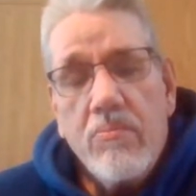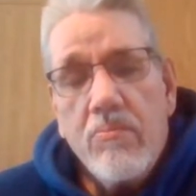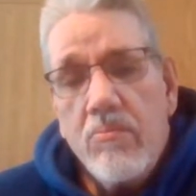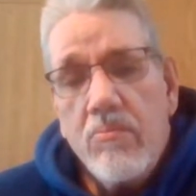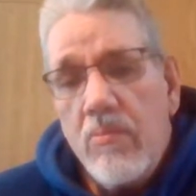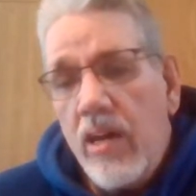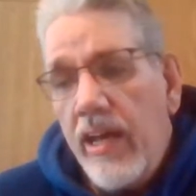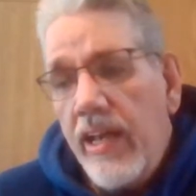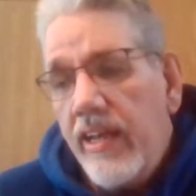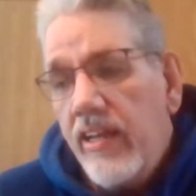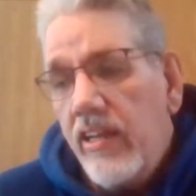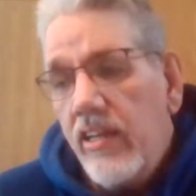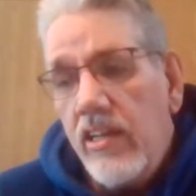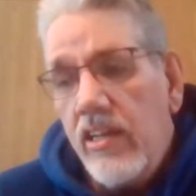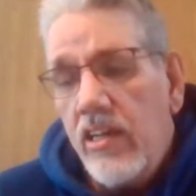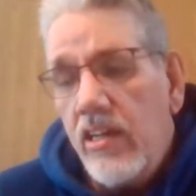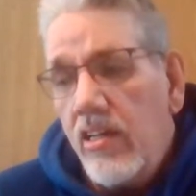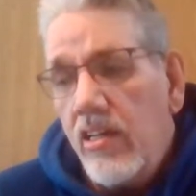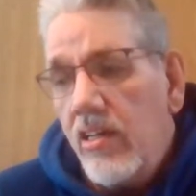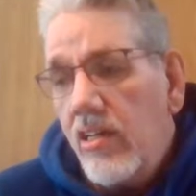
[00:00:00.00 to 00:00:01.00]
My
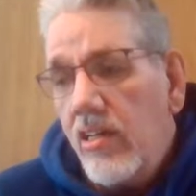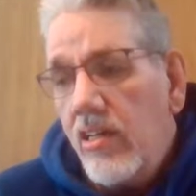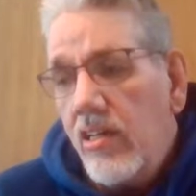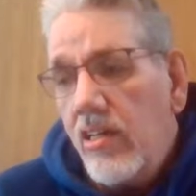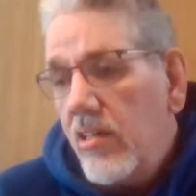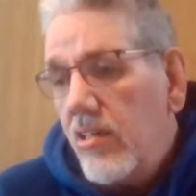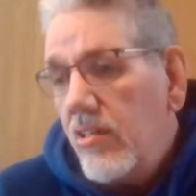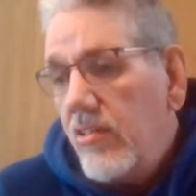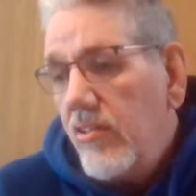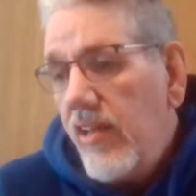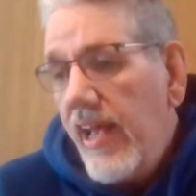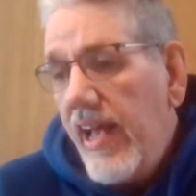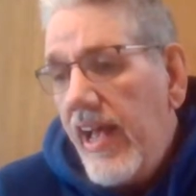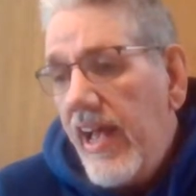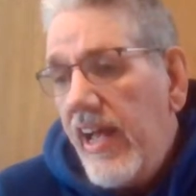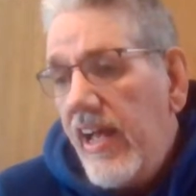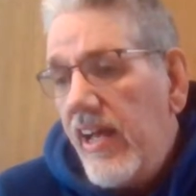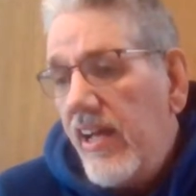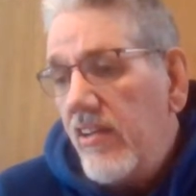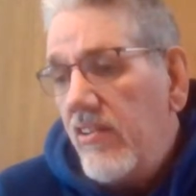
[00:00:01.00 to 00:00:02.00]

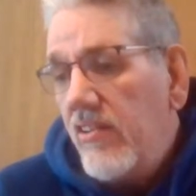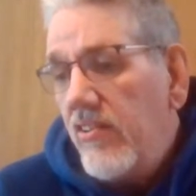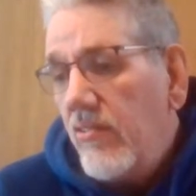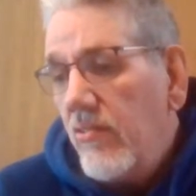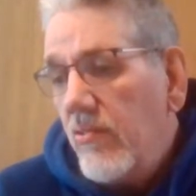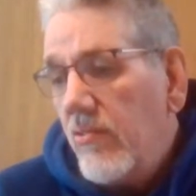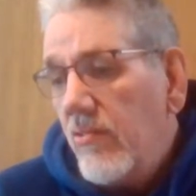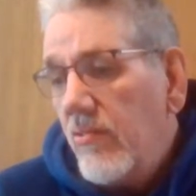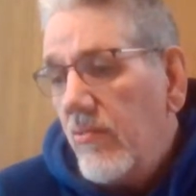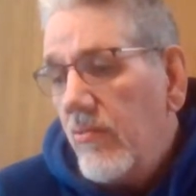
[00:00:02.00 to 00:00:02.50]
dad